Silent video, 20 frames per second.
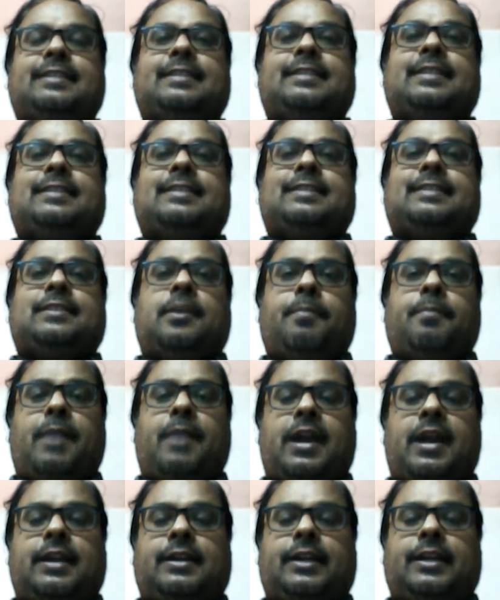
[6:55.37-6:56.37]

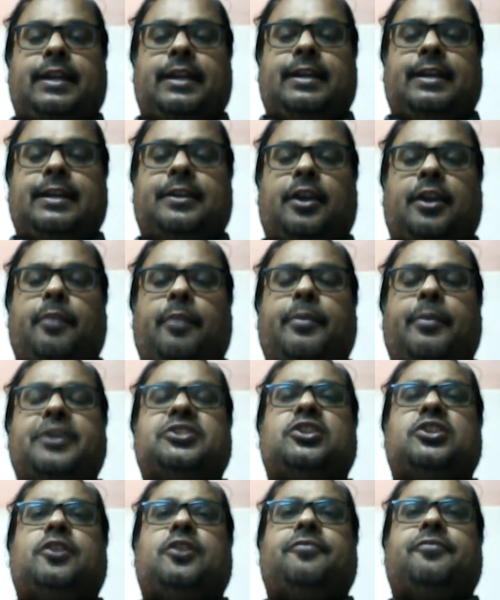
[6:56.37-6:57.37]
systematic
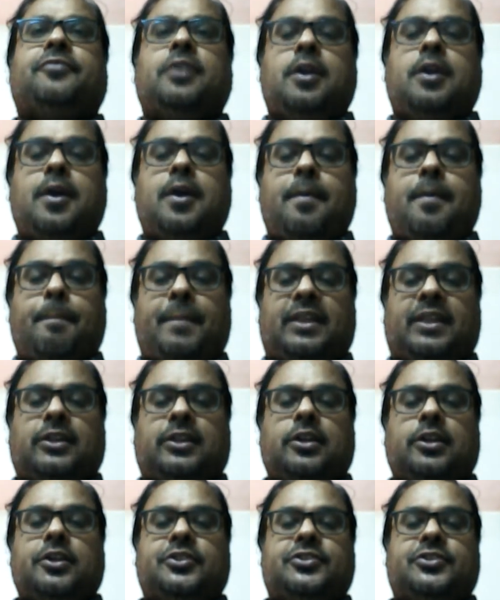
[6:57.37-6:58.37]
determination of
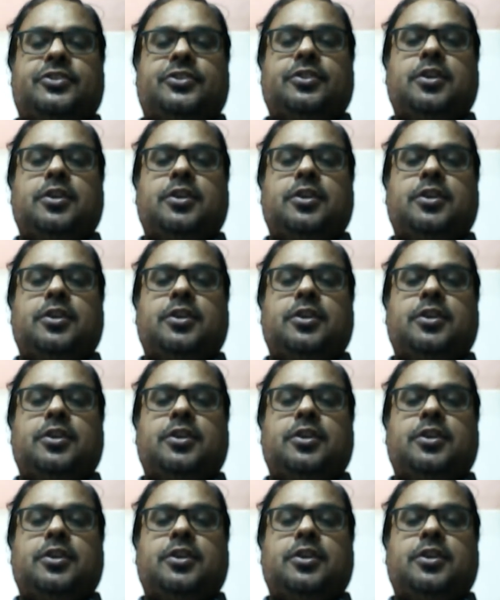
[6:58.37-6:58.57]
methods